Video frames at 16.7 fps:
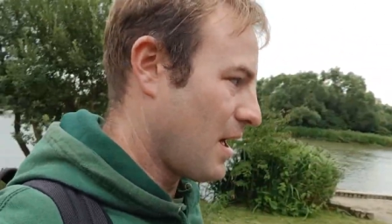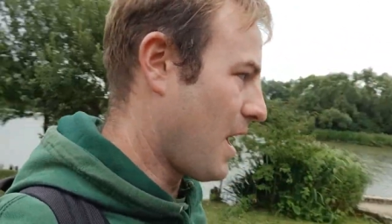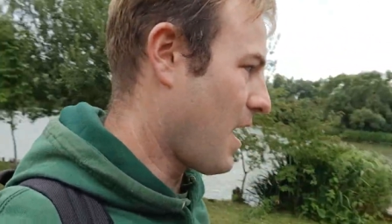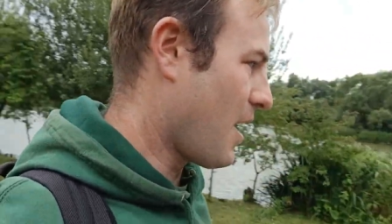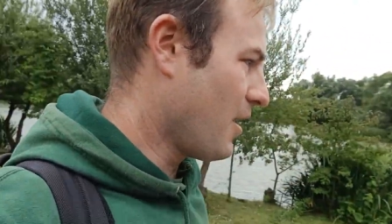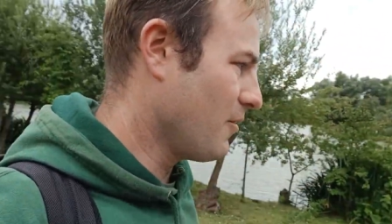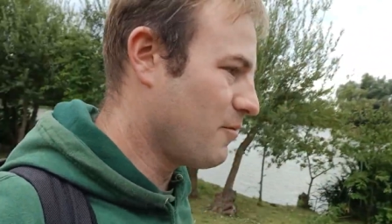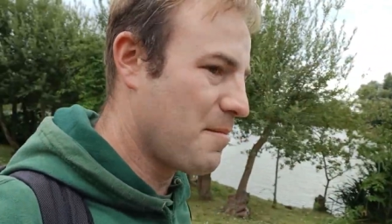
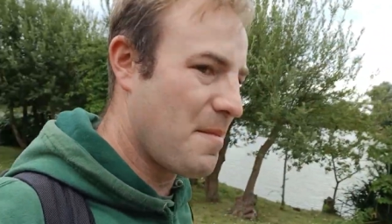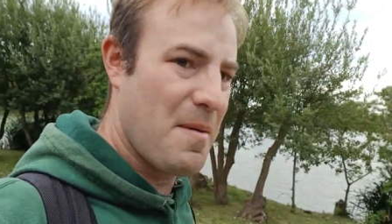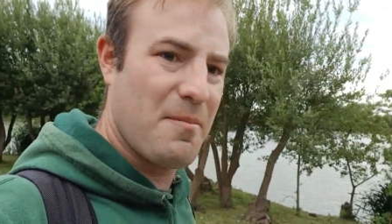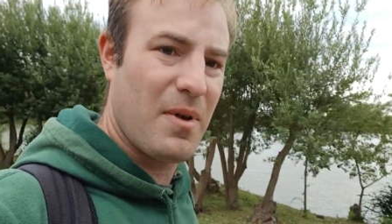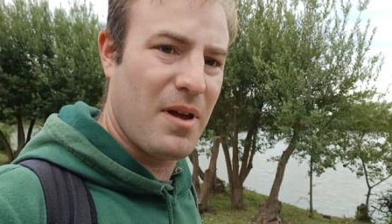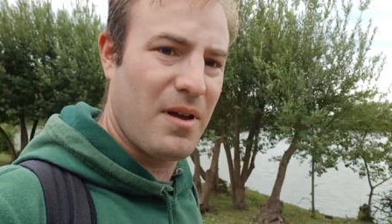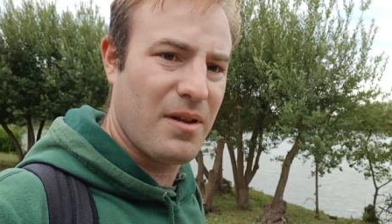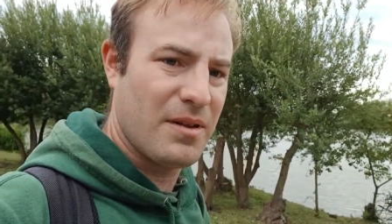I
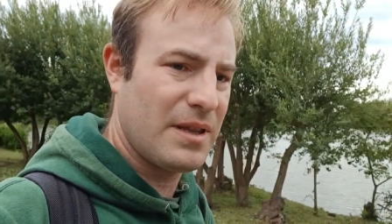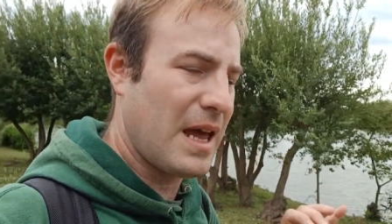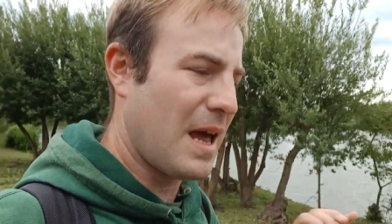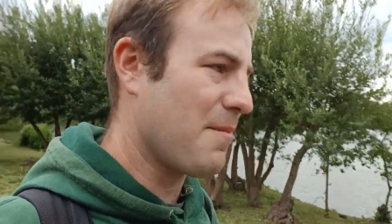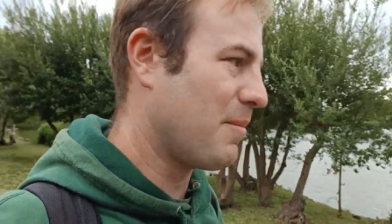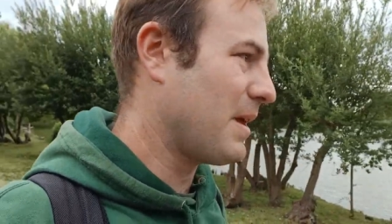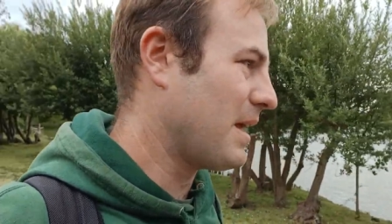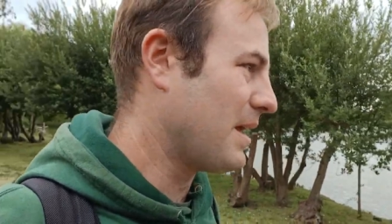remember
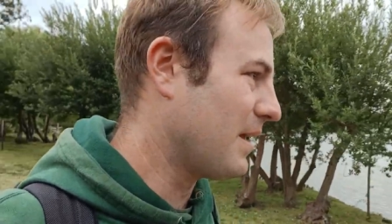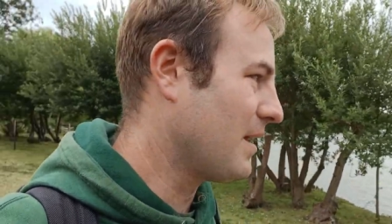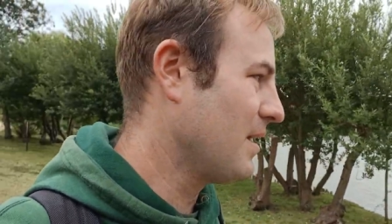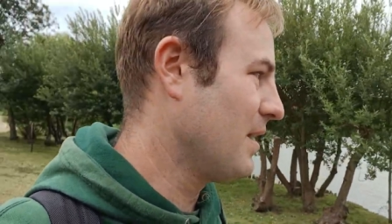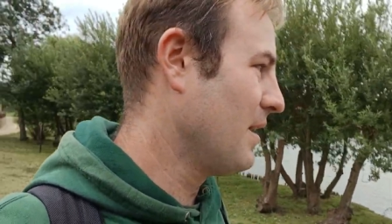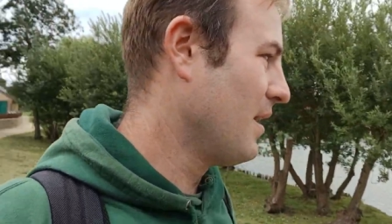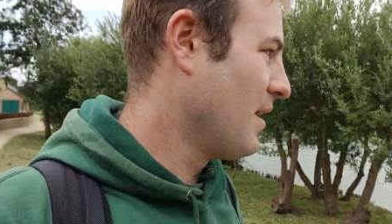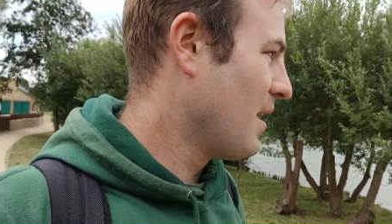that being
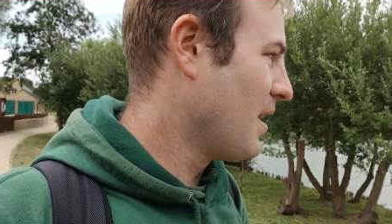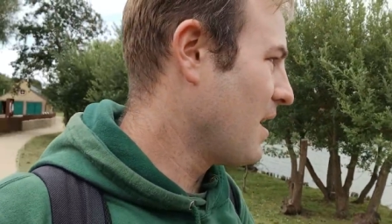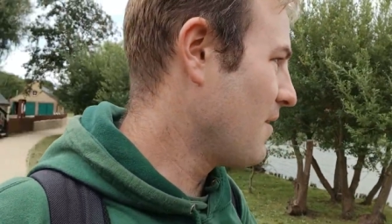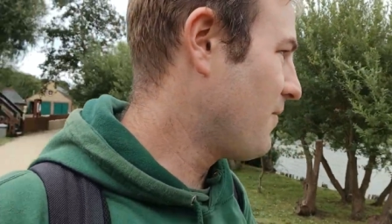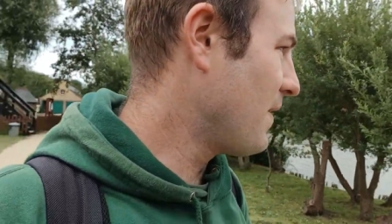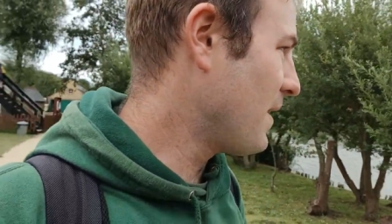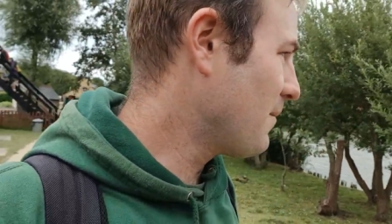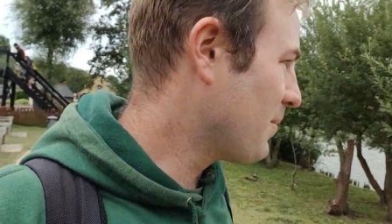a
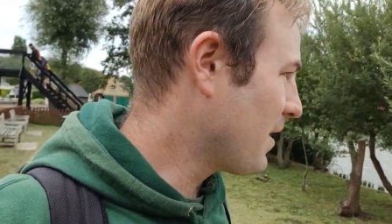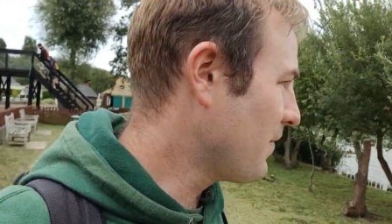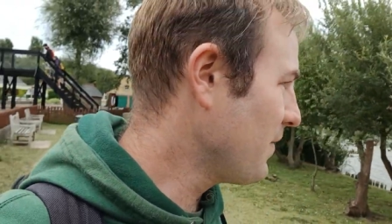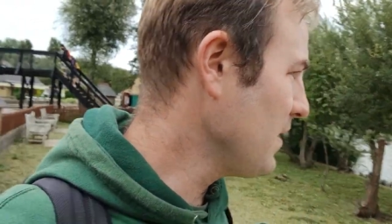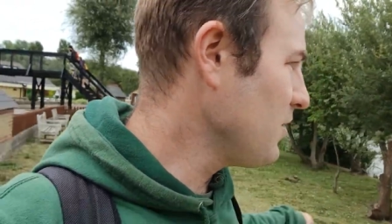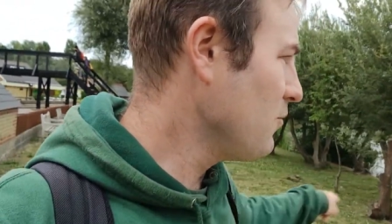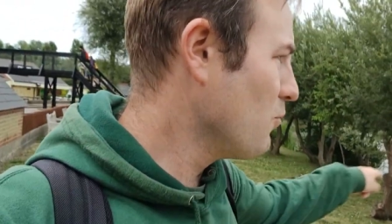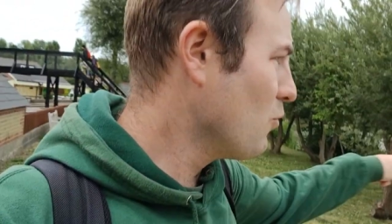thing, but I
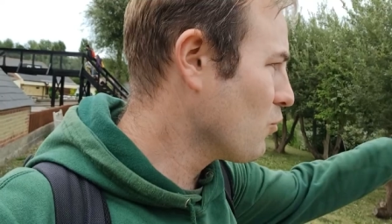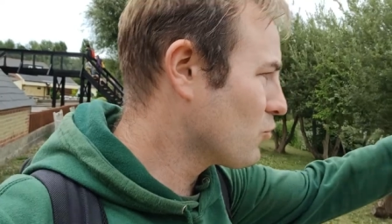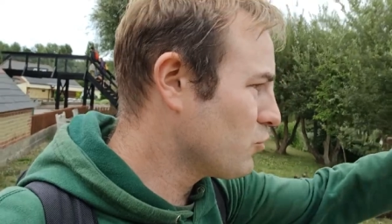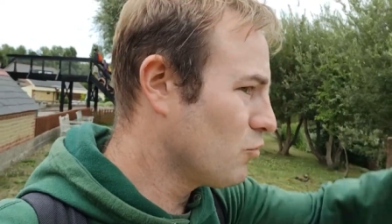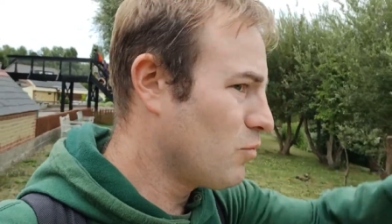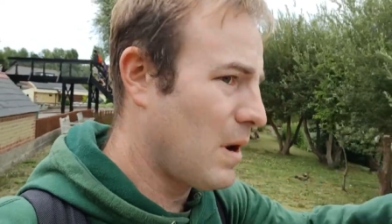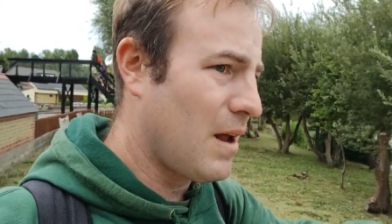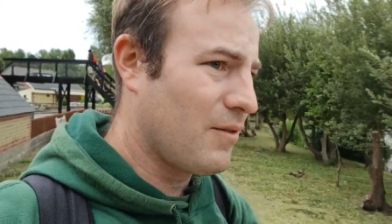think you walked
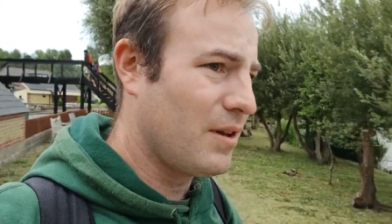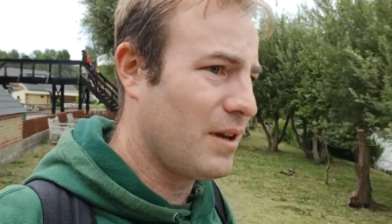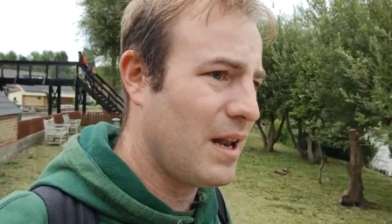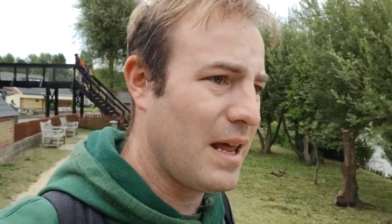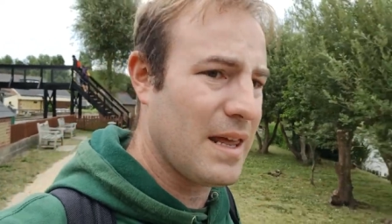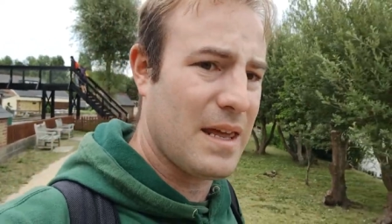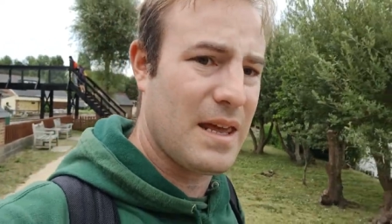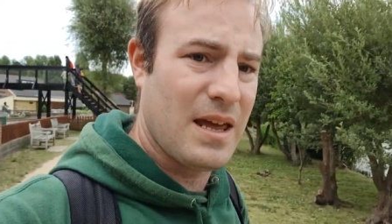all round the
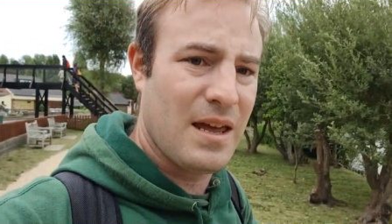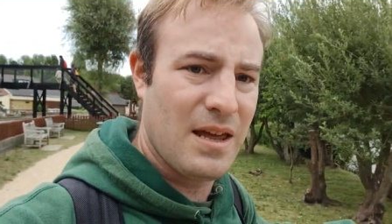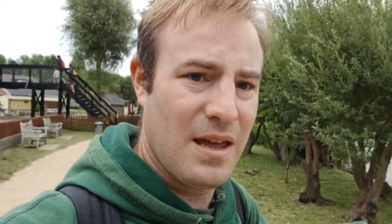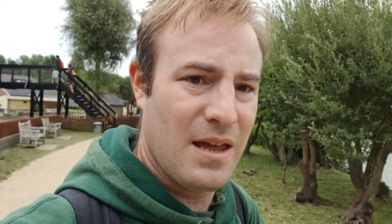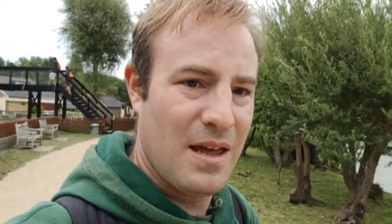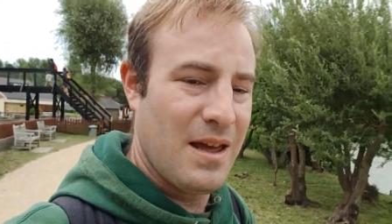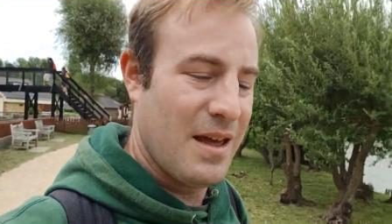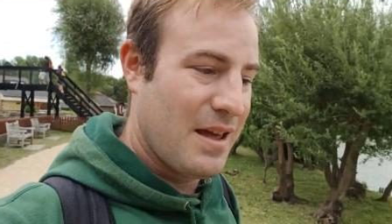lake
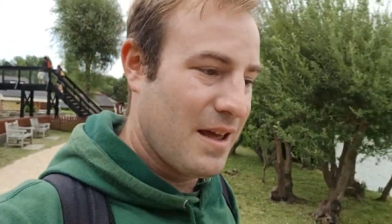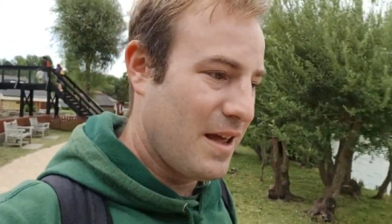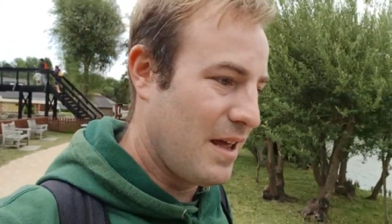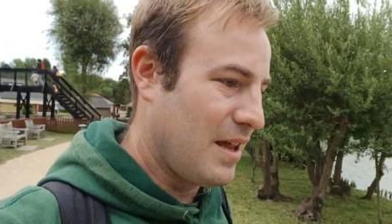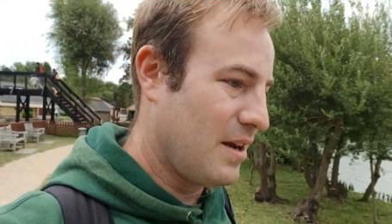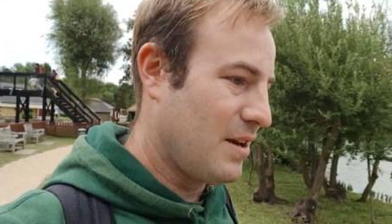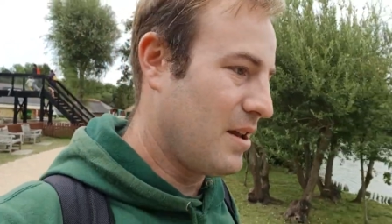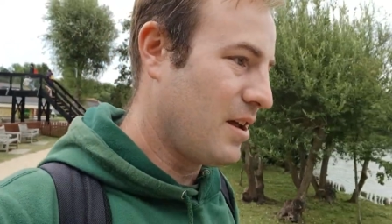
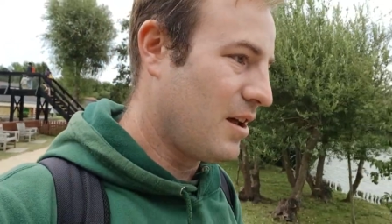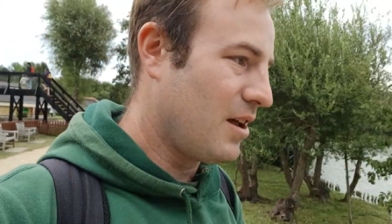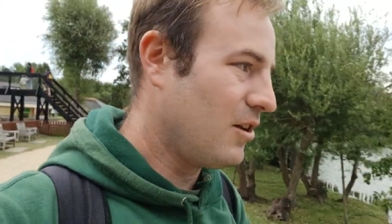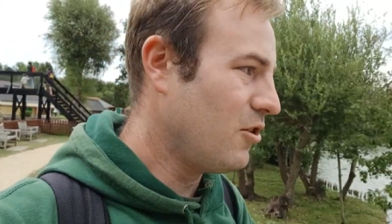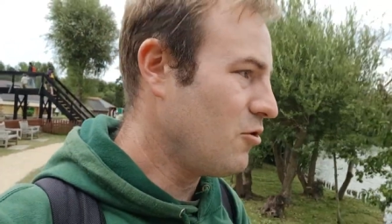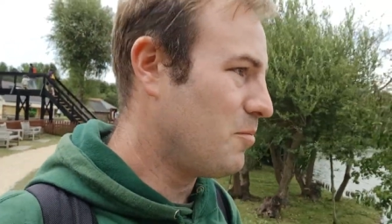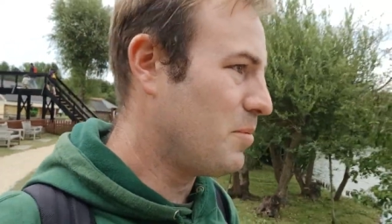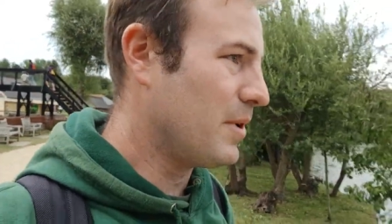in a
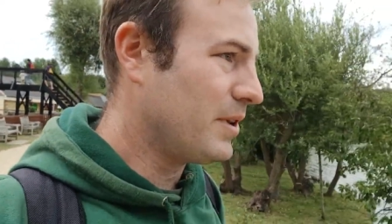loop.